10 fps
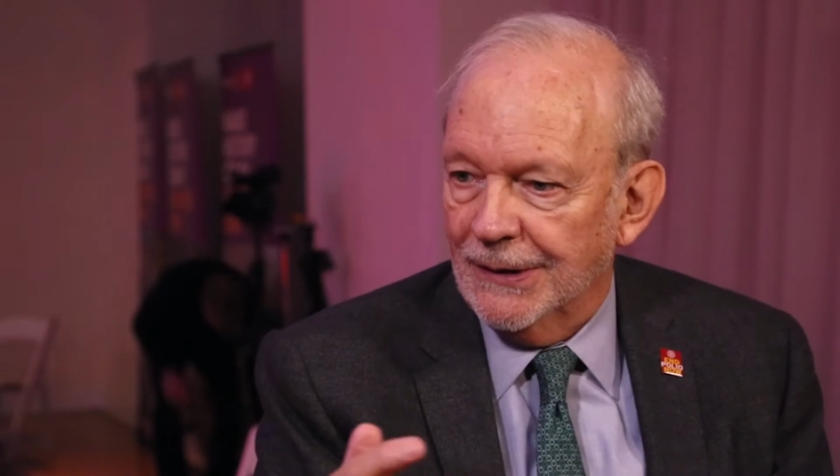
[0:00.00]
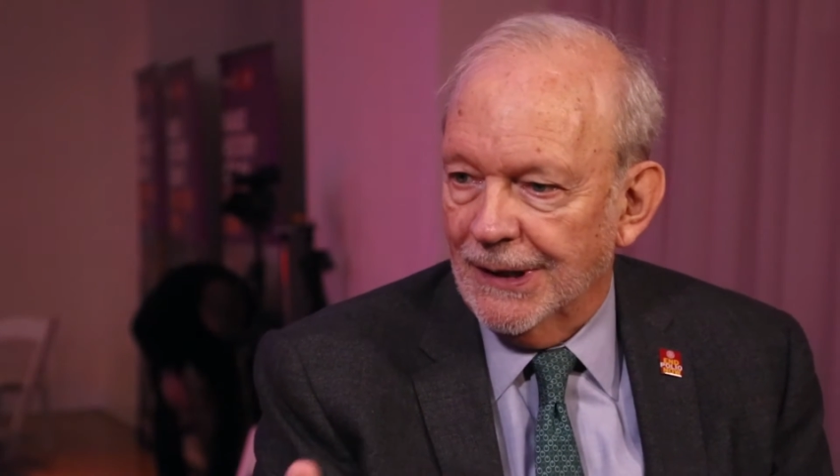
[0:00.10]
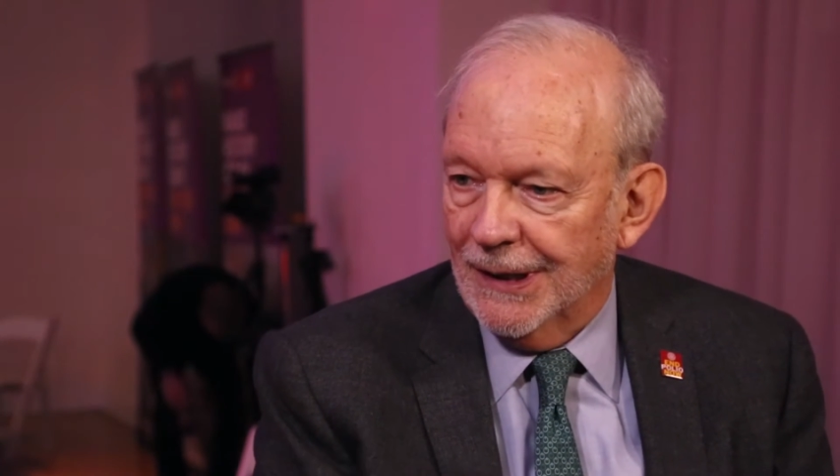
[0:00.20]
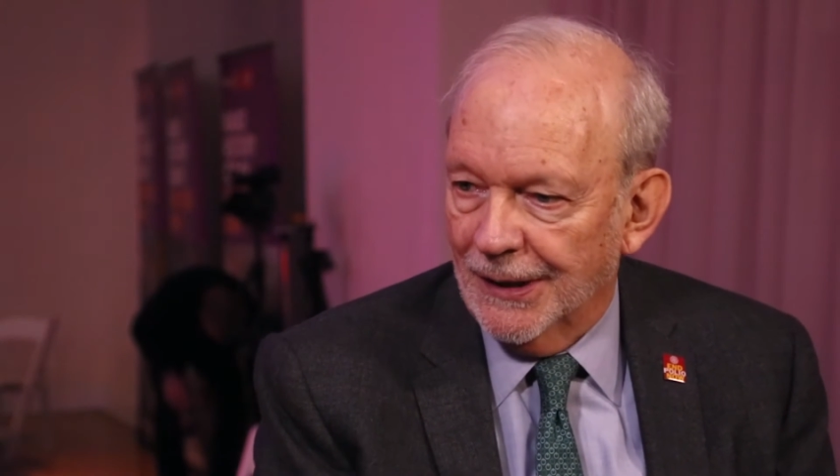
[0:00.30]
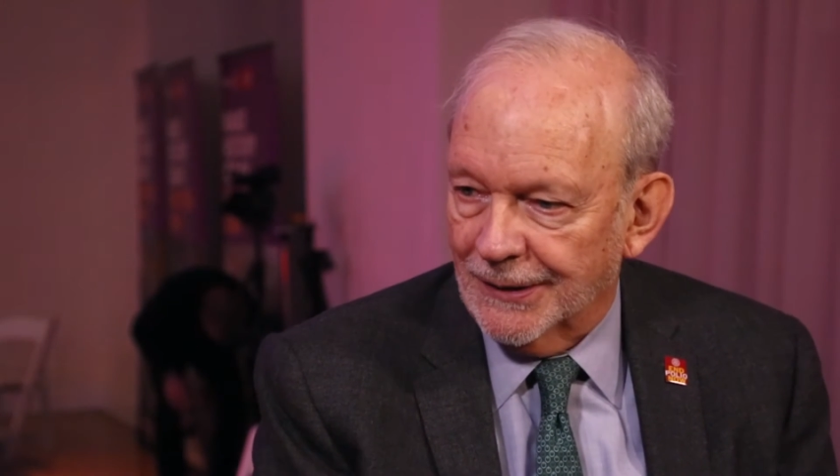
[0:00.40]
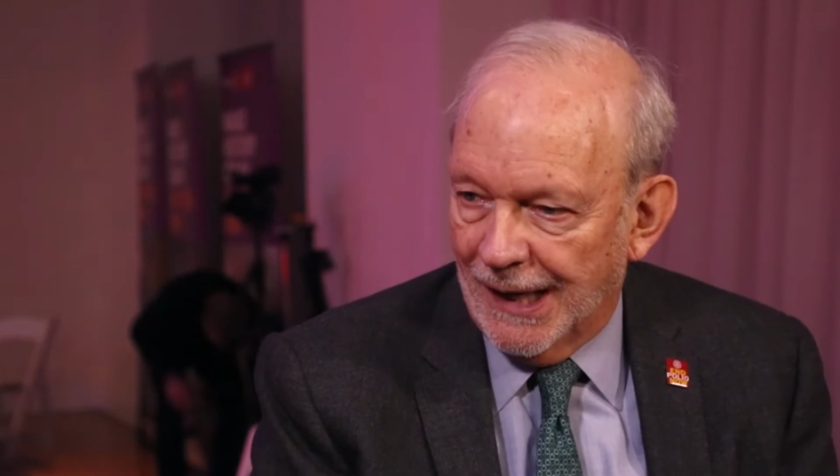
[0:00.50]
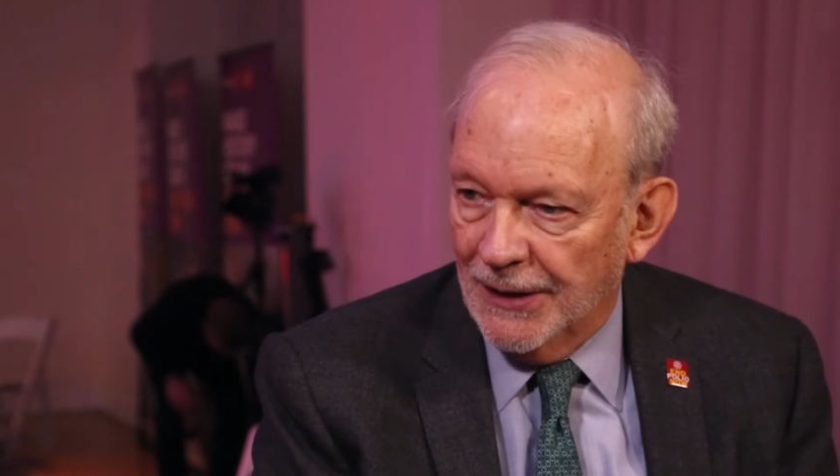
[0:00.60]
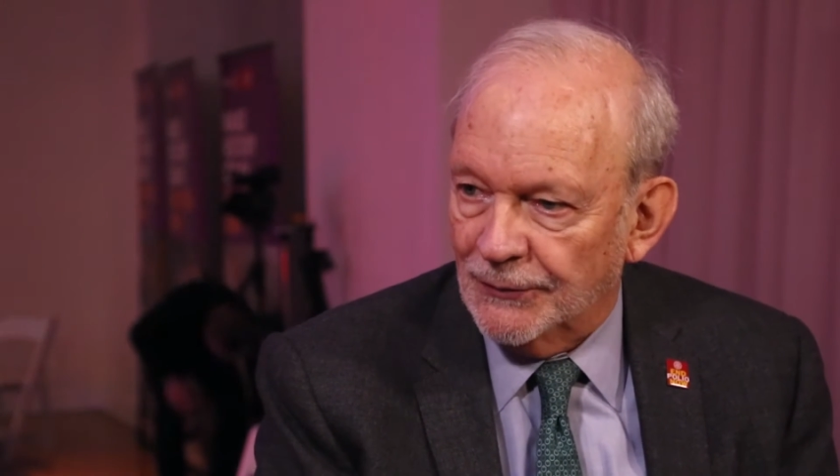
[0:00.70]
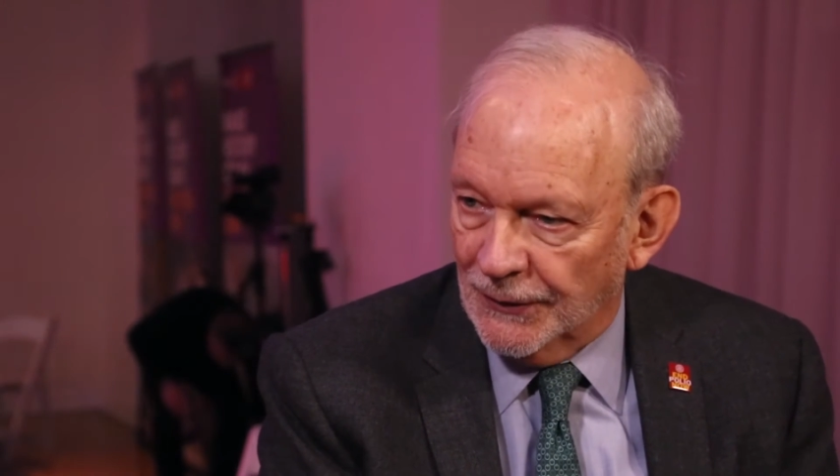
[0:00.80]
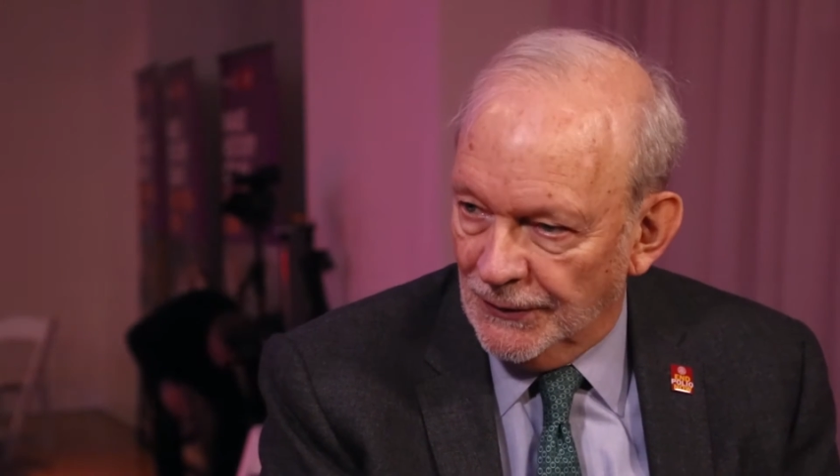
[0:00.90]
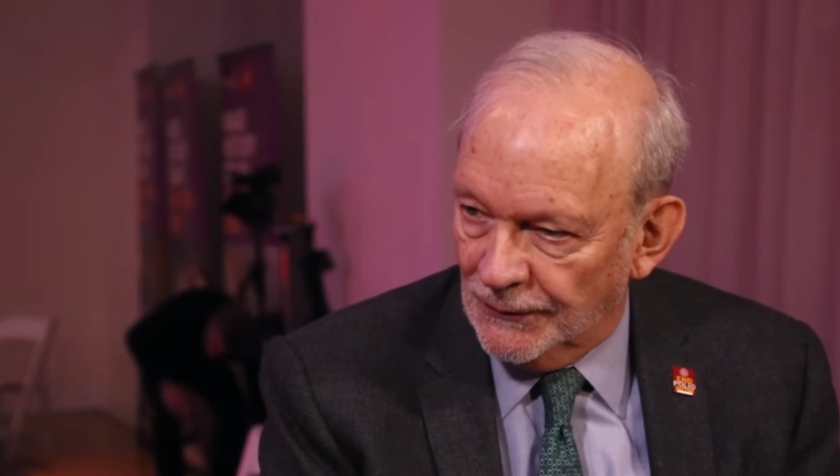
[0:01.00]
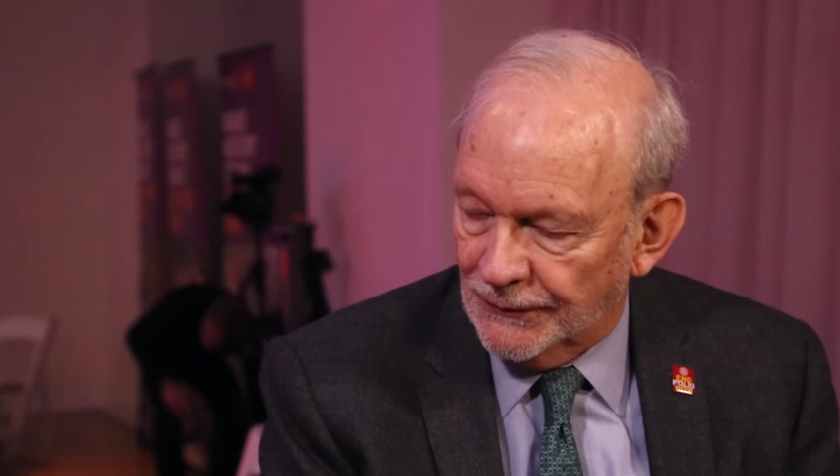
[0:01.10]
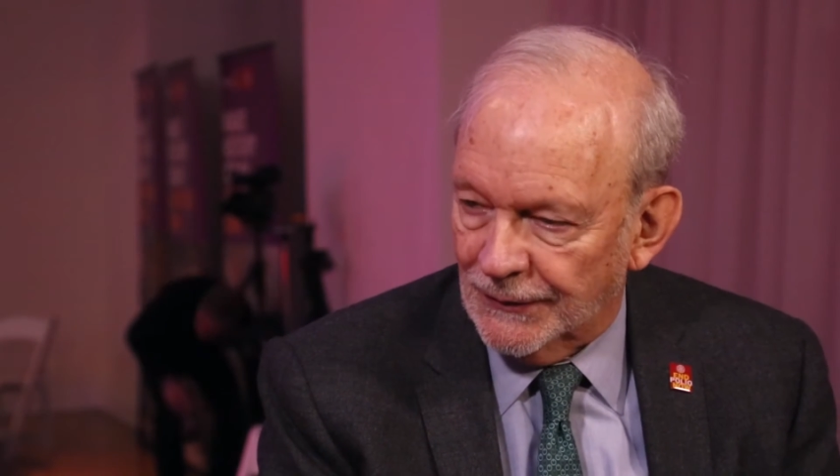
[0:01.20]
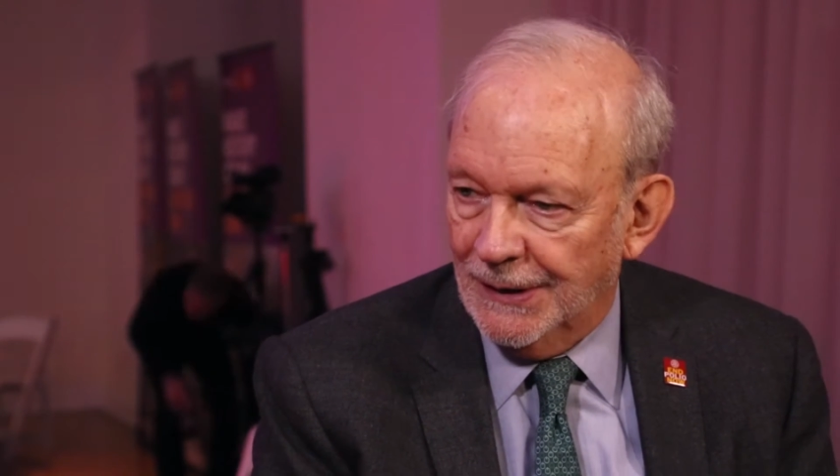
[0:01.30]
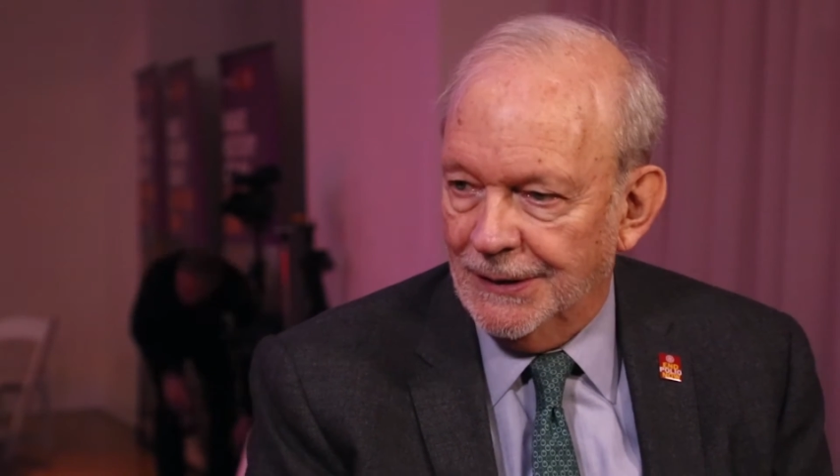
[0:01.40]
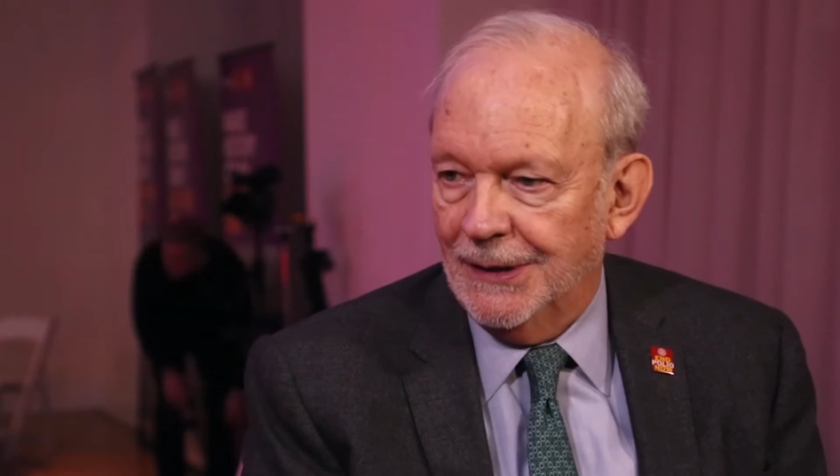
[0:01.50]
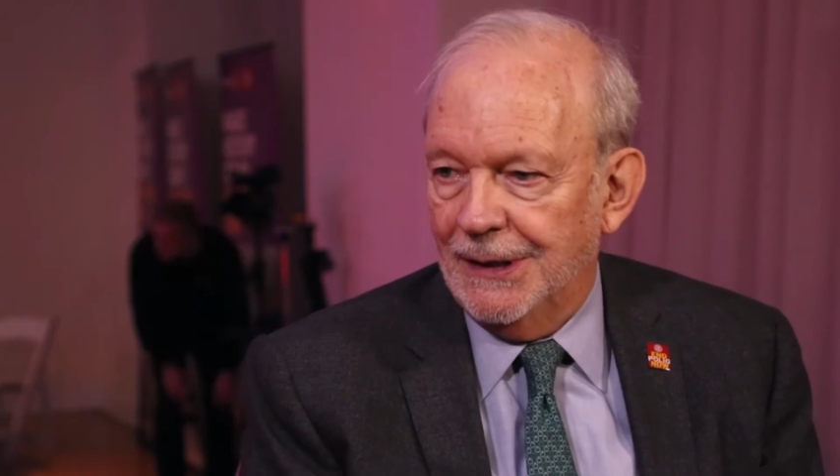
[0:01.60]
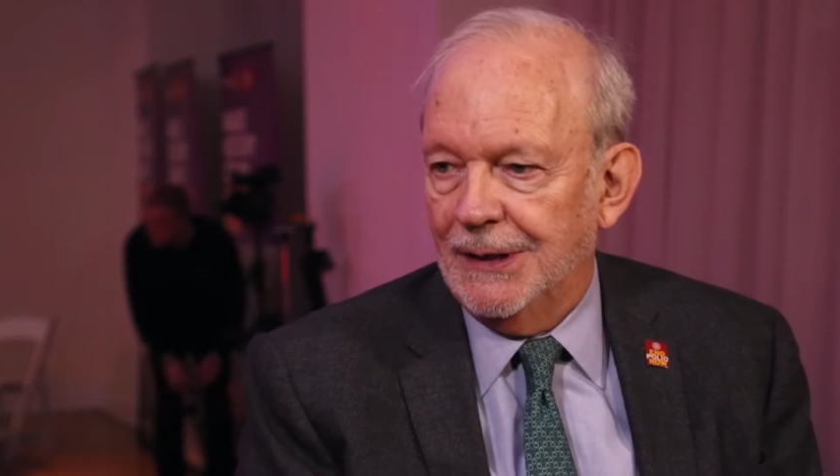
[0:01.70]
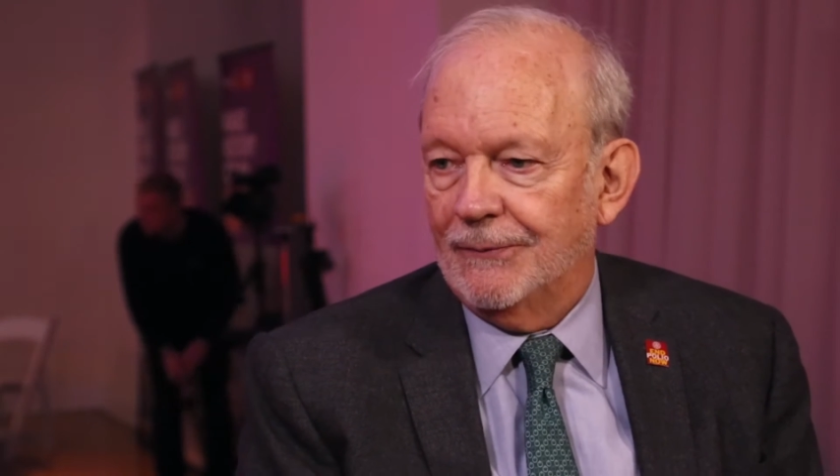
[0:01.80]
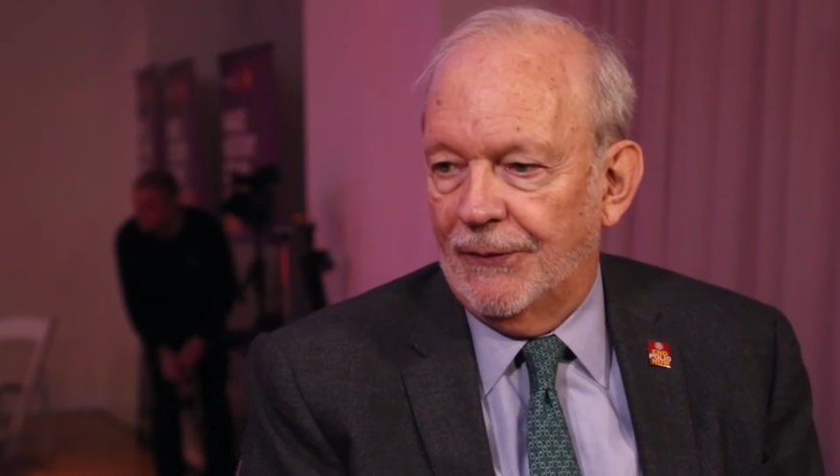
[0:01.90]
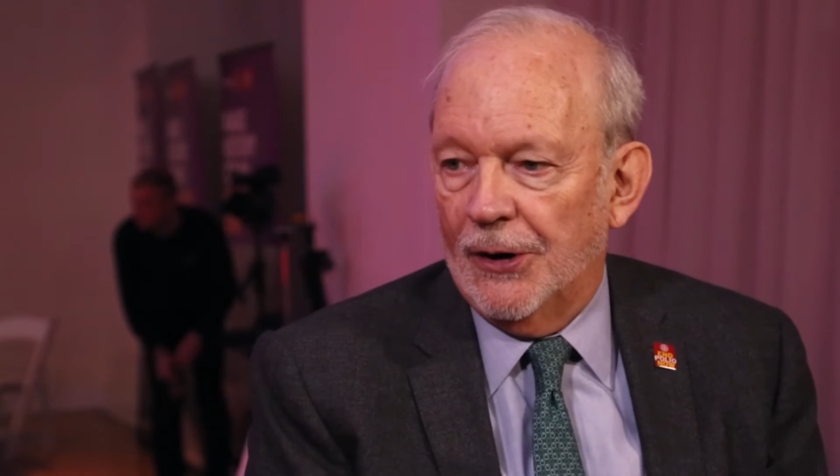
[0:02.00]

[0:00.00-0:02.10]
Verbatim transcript: uh, cases in the